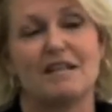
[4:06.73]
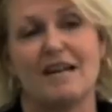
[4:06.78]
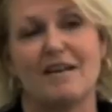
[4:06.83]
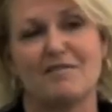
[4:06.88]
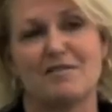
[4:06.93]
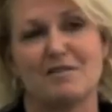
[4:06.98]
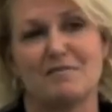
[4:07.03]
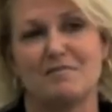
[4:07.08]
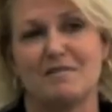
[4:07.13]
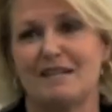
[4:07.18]
You
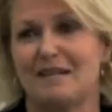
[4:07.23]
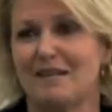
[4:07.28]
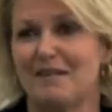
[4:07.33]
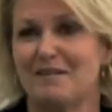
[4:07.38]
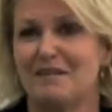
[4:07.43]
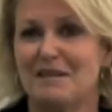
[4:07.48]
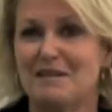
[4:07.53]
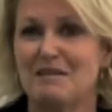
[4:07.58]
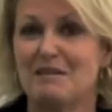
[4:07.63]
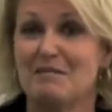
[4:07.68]
have to,
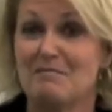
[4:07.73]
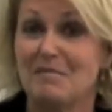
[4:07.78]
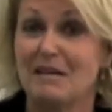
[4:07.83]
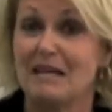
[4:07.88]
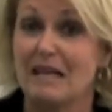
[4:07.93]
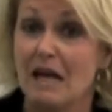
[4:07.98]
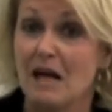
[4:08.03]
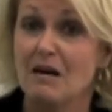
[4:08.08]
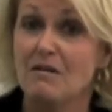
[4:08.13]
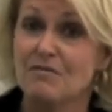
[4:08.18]

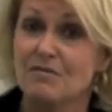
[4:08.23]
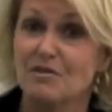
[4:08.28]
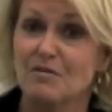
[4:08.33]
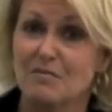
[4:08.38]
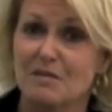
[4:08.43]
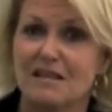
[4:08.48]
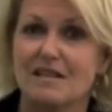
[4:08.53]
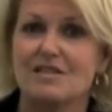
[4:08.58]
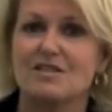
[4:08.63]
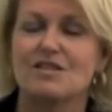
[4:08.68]
be careful
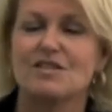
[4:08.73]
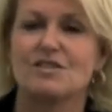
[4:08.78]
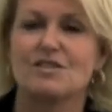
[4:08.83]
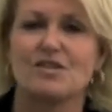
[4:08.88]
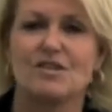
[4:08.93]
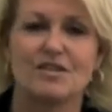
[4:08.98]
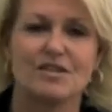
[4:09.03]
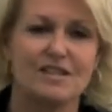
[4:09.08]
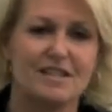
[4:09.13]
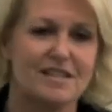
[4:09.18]
because it
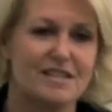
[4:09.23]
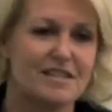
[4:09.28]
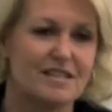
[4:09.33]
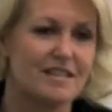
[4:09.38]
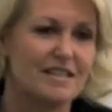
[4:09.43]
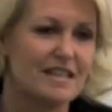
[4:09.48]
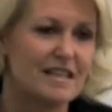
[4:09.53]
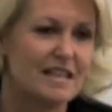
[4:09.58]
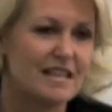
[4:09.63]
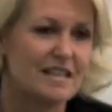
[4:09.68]
certainly
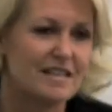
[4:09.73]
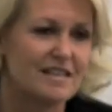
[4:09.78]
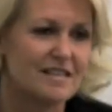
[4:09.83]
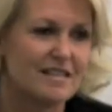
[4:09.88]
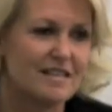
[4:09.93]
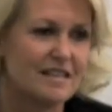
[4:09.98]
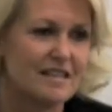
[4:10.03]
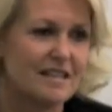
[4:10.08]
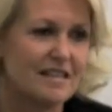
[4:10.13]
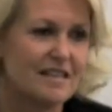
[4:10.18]

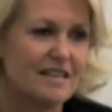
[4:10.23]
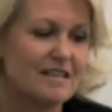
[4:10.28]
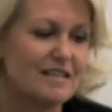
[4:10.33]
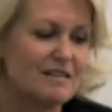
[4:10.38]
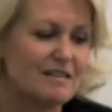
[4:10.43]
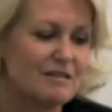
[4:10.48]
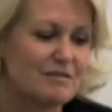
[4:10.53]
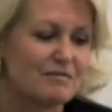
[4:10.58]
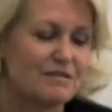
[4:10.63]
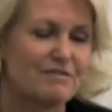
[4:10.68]
isn't
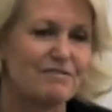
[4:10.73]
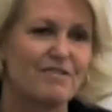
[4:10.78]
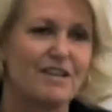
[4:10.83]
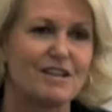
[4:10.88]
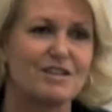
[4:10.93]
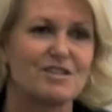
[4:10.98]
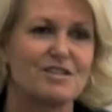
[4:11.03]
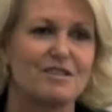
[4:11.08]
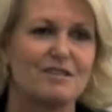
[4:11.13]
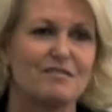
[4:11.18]
any
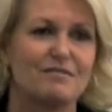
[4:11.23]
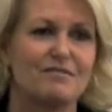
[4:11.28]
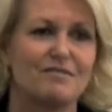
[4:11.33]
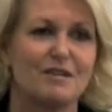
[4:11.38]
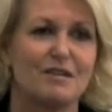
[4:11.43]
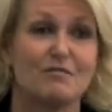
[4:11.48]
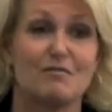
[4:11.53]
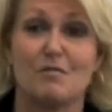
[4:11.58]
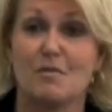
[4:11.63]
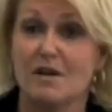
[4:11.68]
reflection
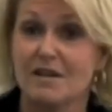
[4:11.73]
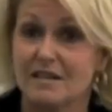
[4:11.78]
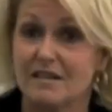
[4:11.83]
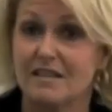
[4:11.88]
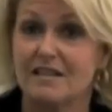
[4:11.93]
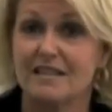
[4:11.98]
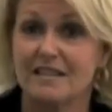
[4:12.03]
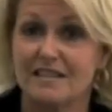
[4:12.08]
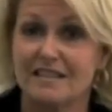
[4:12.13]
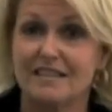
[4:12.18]
of
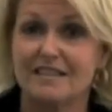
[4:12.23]
Wharton.